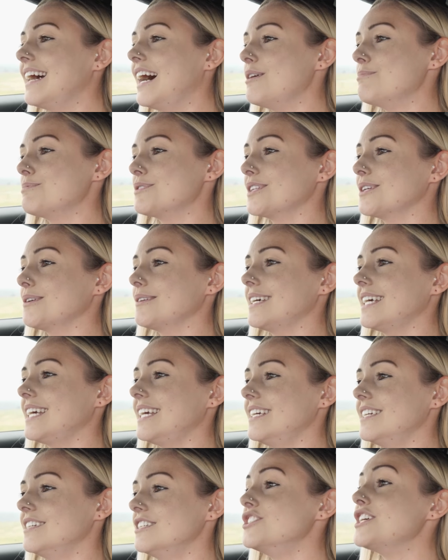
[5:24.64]

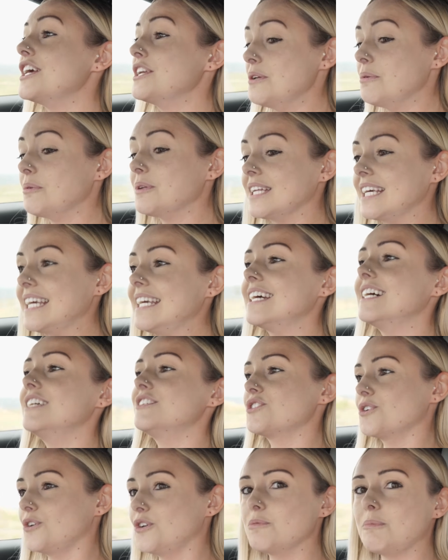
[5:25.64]
absolutely, genuinely
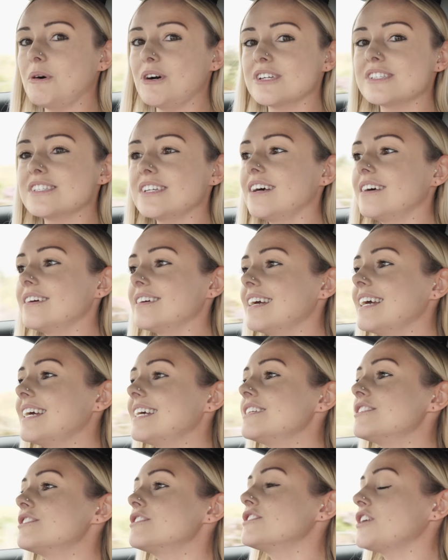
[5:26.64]
adore the Boxster.
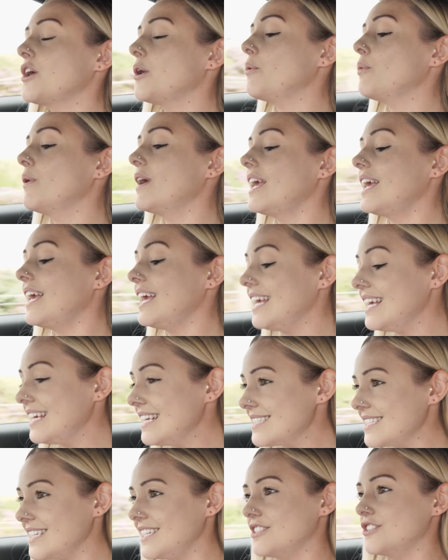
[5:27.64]
It is so
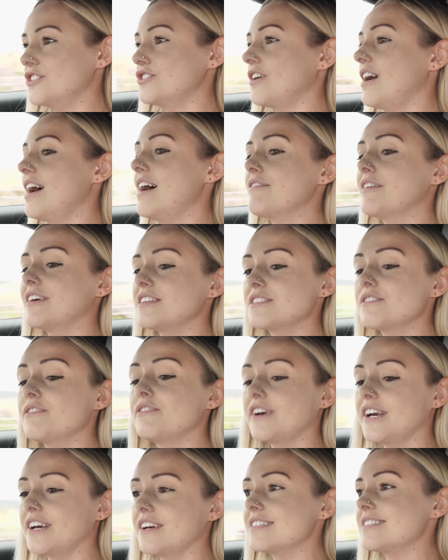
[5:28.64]
easy to drive. That's the
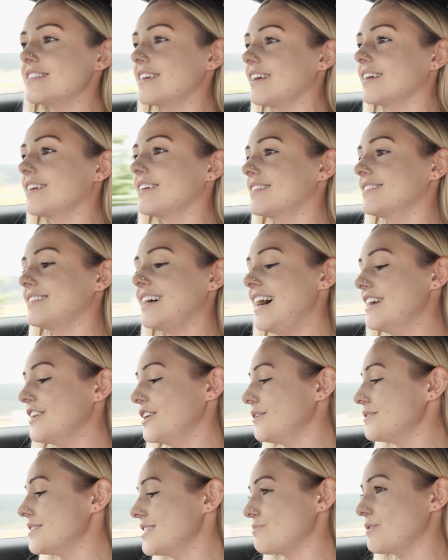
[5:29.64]
first thing that I
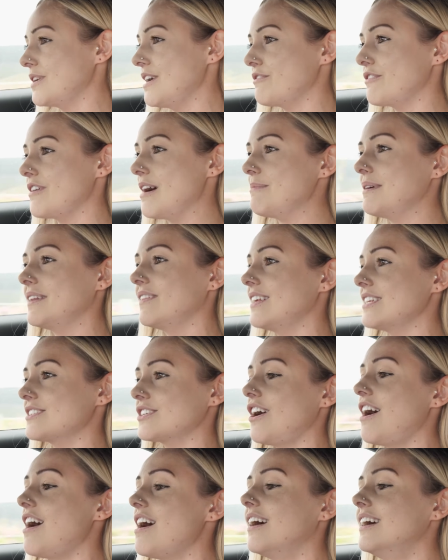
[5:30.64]
notice whenever I'm in this
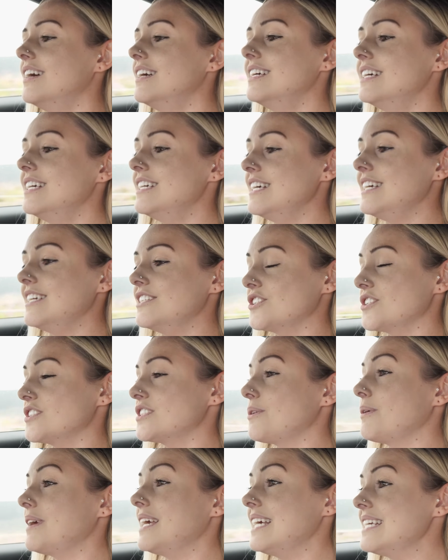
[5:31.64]
car. It's
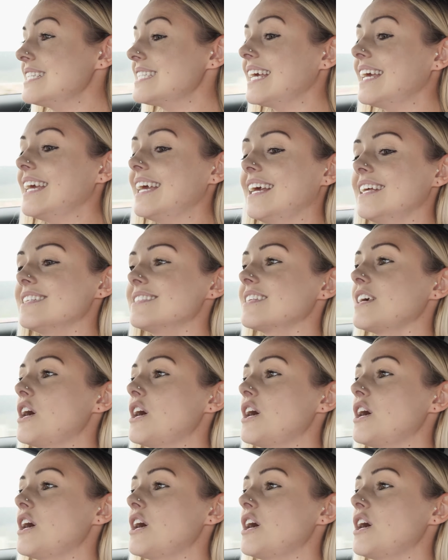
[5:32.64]
just so easy. It's